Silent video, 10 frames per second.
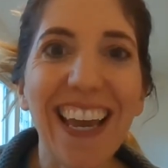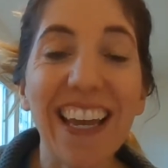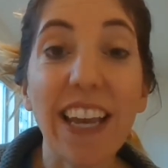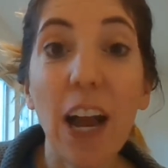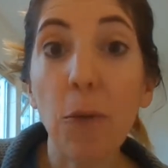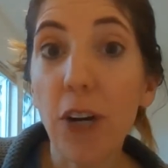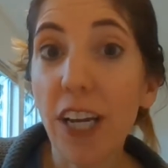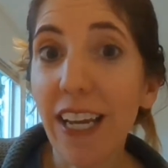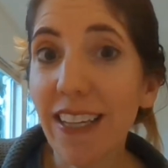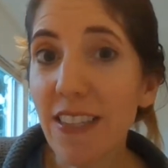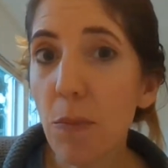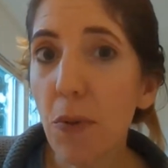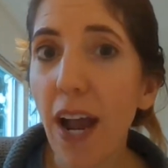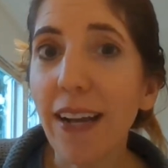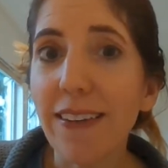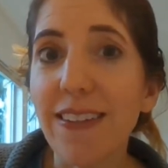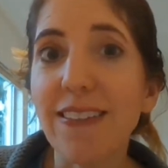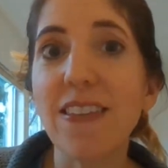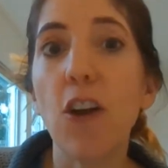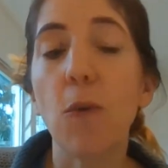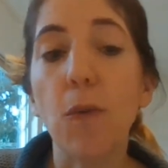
And now we're going to get some practice